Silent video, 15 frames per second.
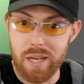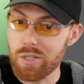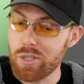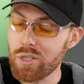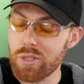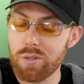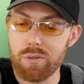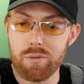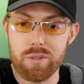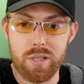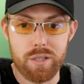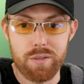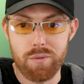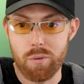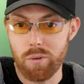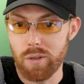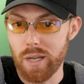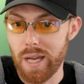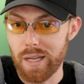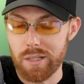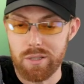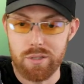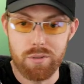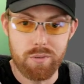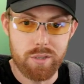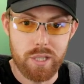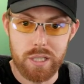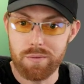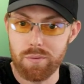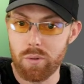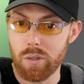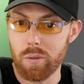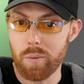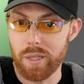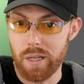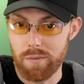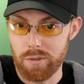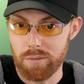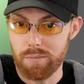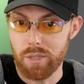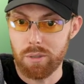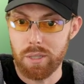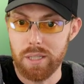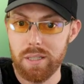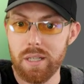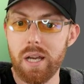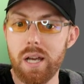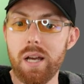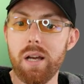H264, X264, whatever, okay?